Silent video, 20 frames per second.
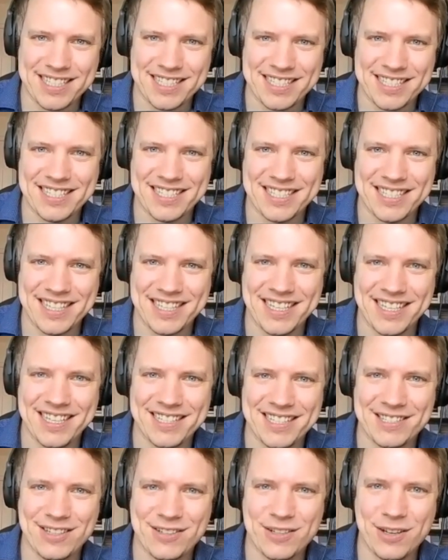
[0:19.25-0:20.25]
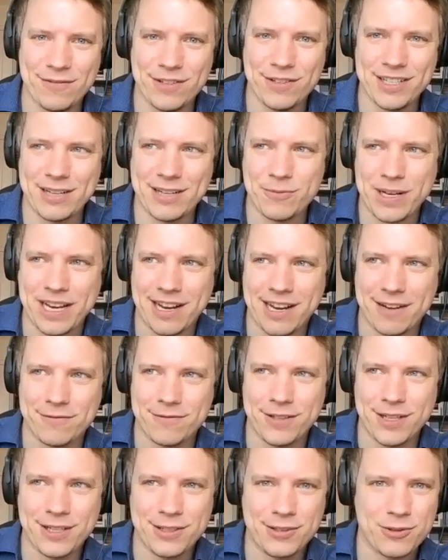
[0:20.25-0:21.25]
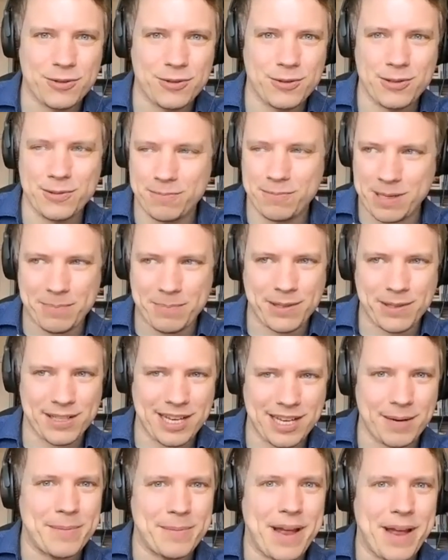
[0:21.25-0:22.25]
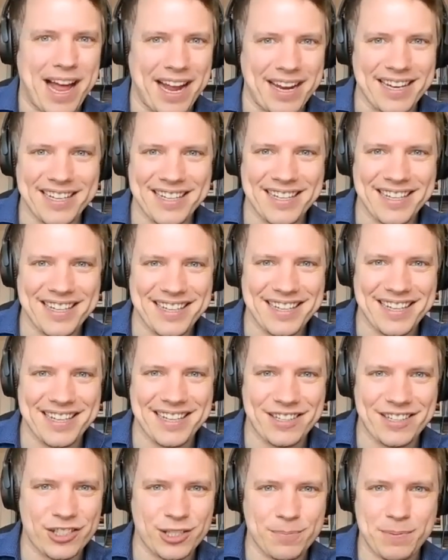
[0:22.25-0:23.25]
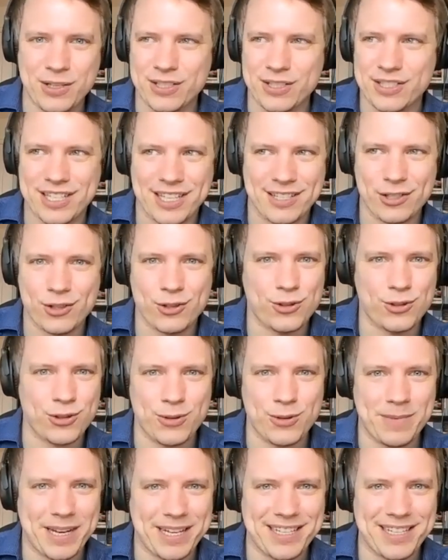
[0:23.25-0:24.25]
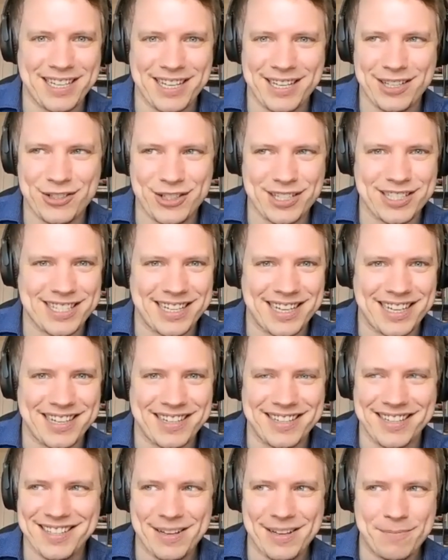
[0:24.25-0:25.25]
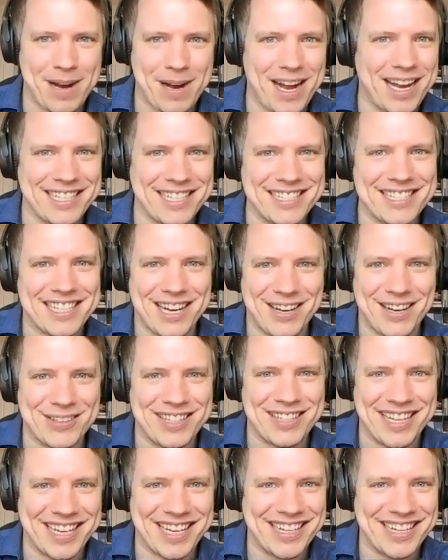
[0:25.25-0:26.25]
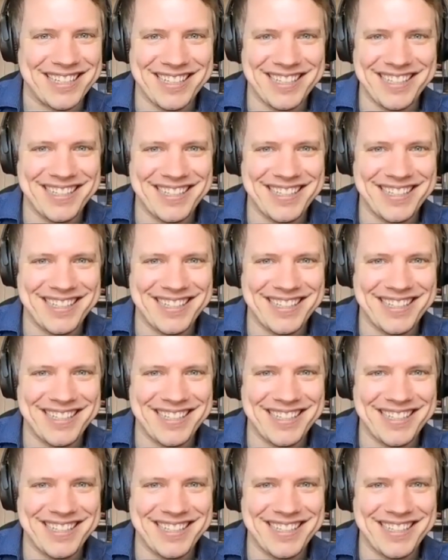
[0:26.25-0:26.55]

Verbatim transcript: It's uh, it's not often that we have two people coming back uh, just because there's so many interesting minds out there.